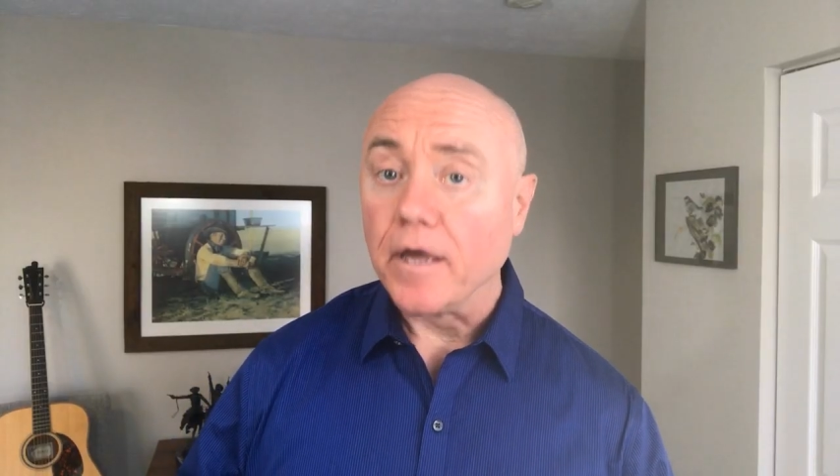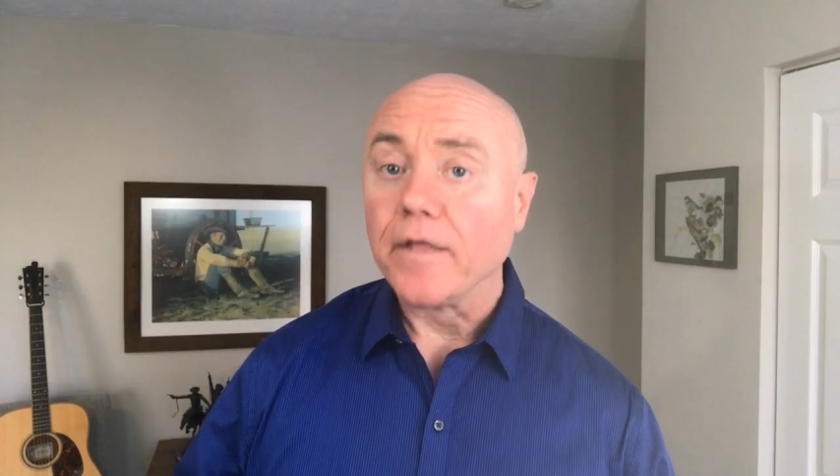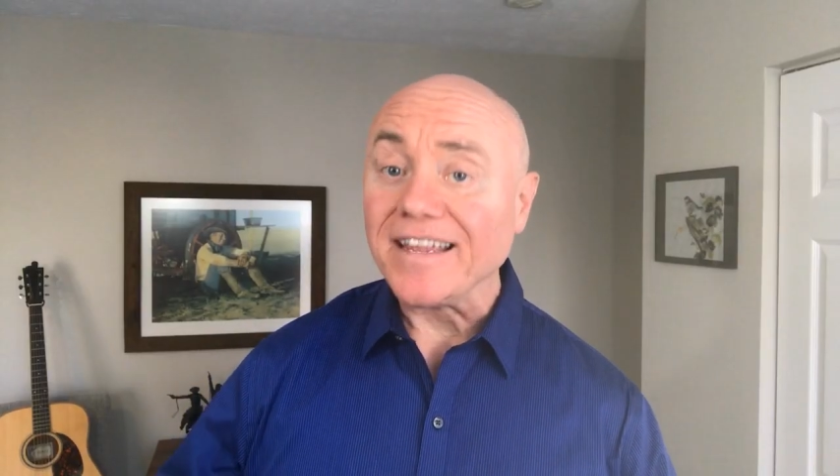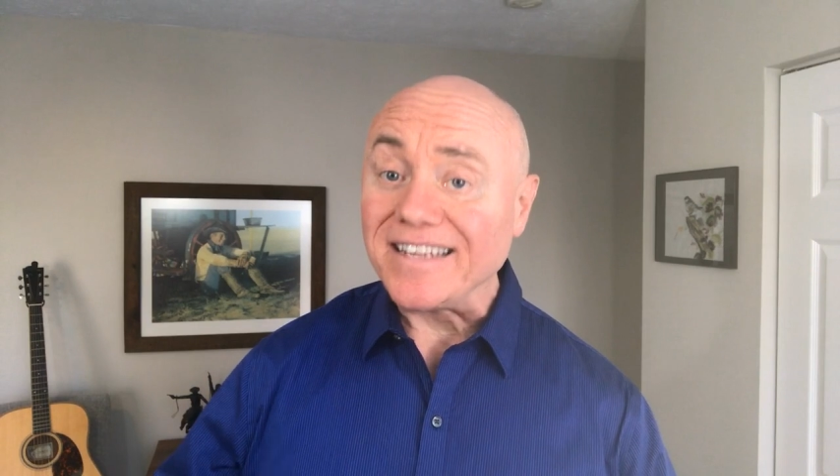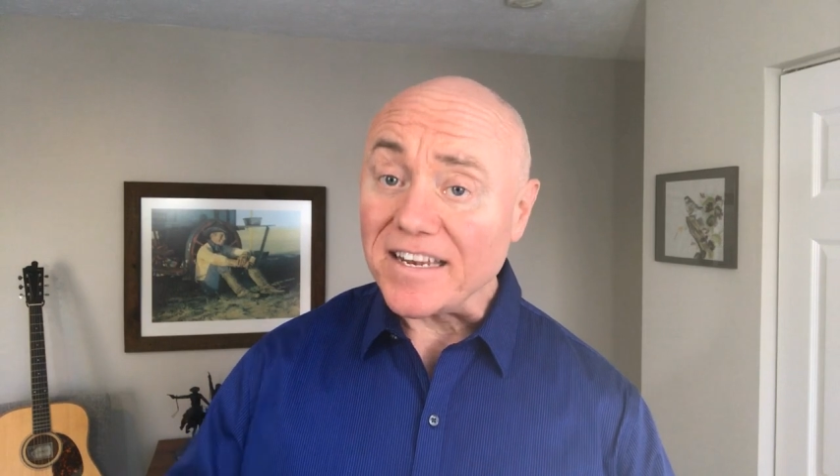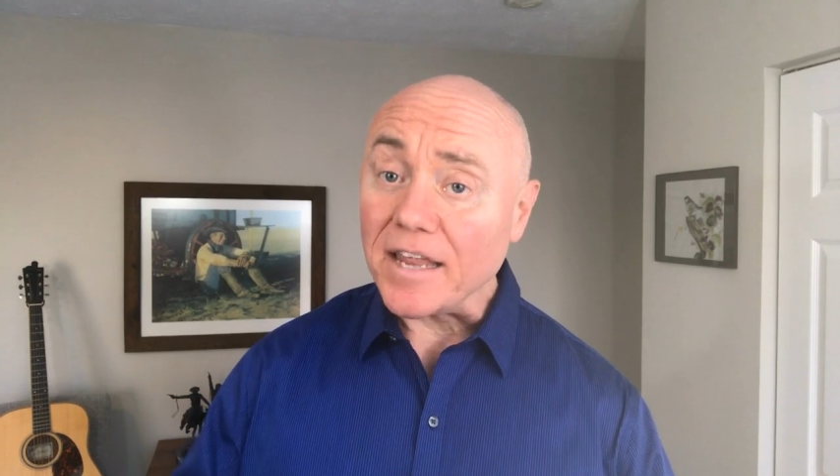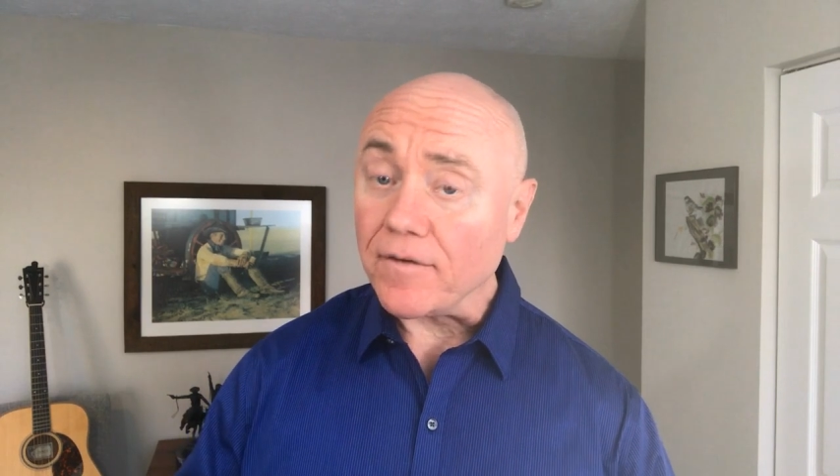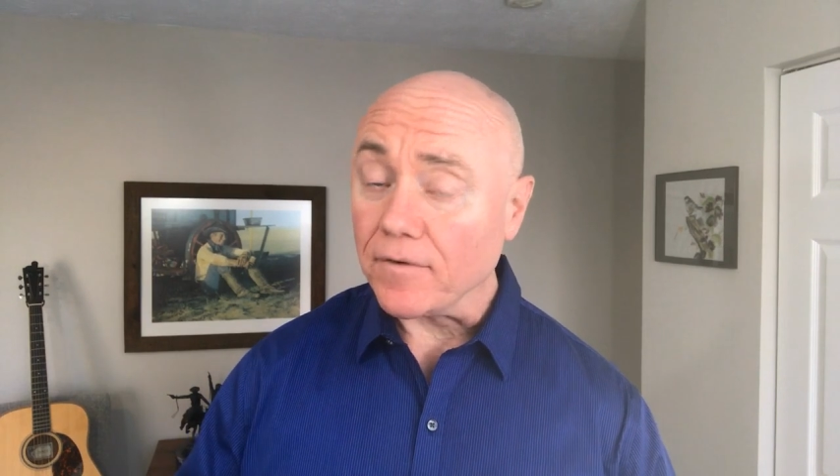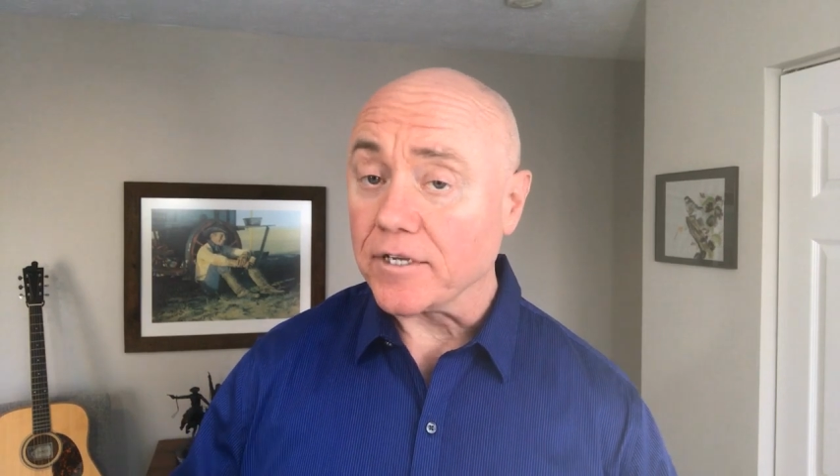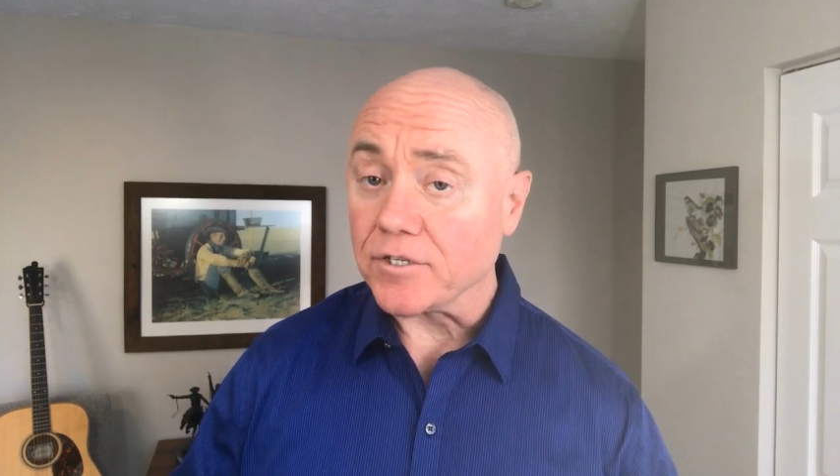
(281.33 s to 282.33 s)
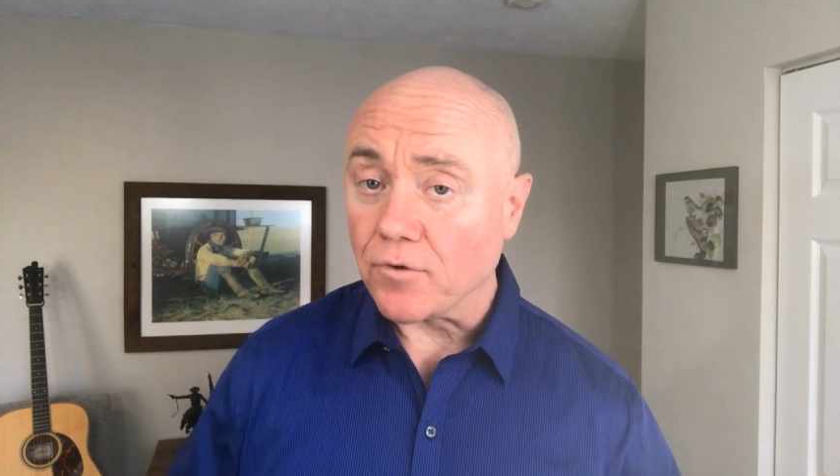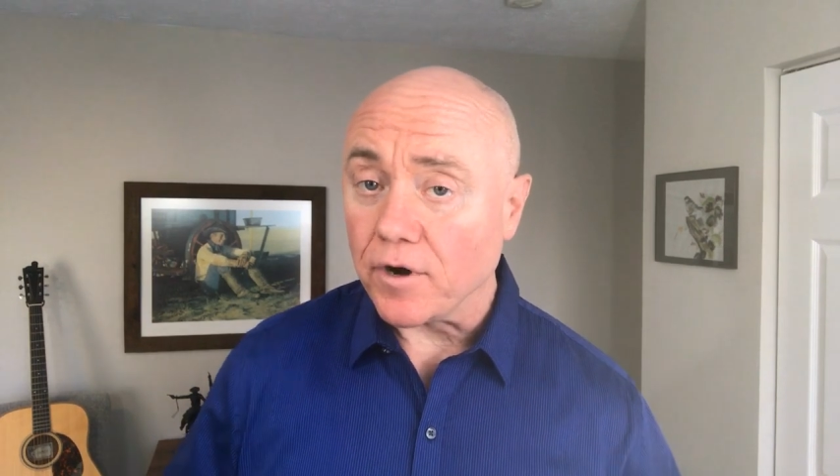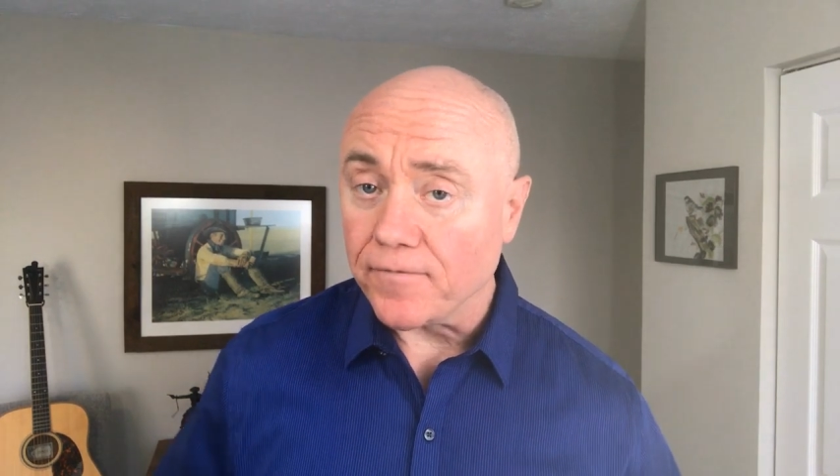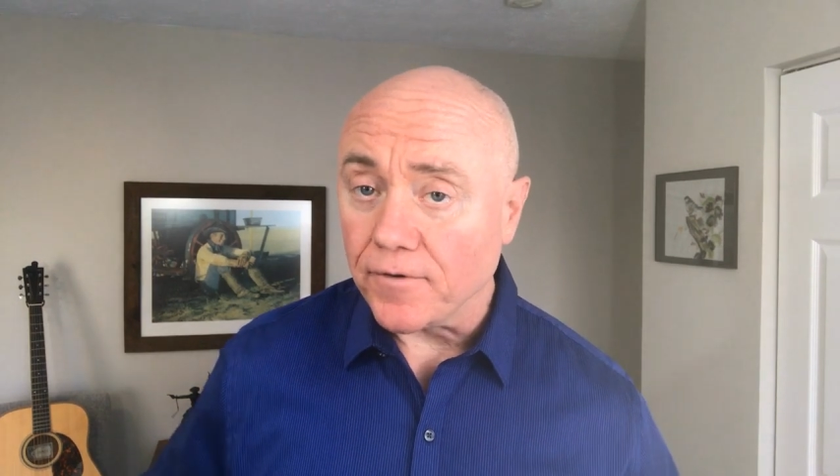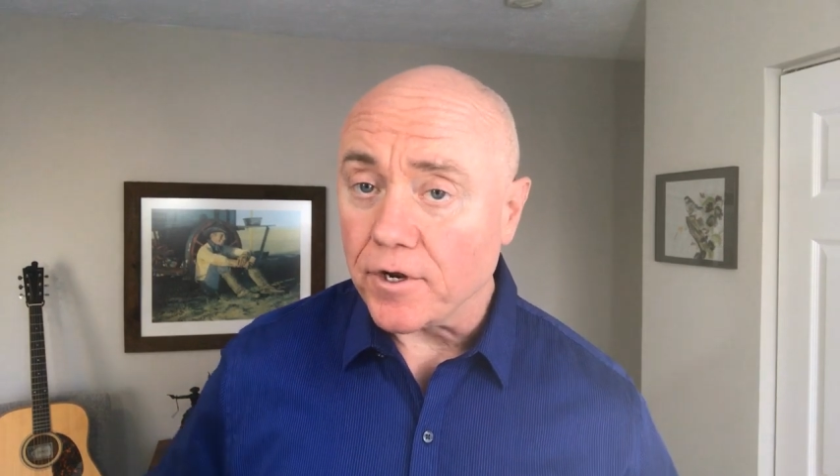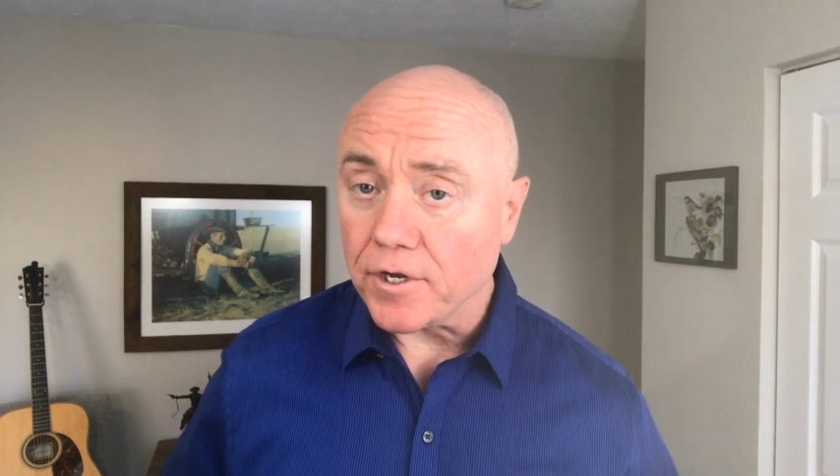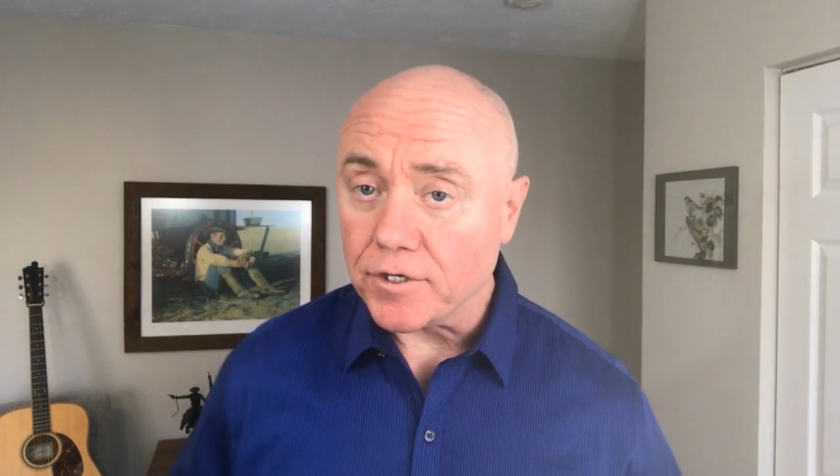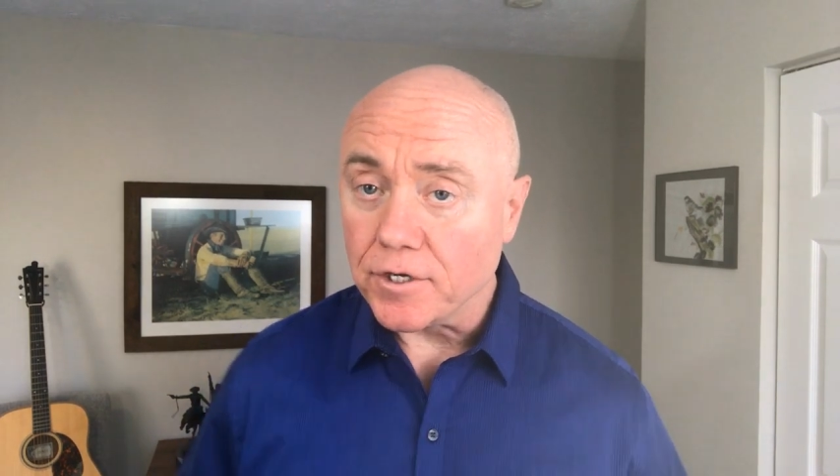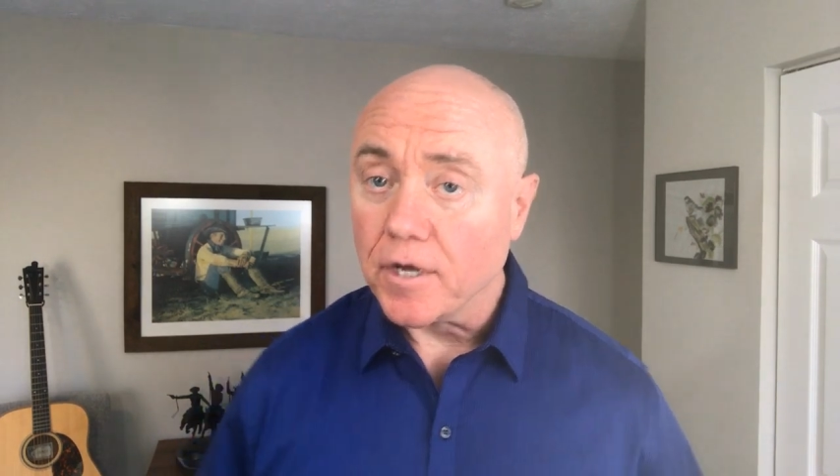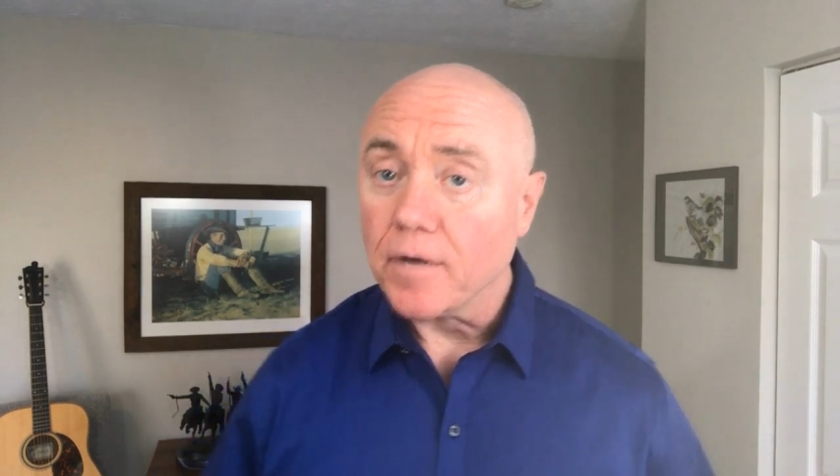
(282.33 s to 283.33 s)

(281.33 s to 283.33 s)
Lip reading: they tend to have less square footage,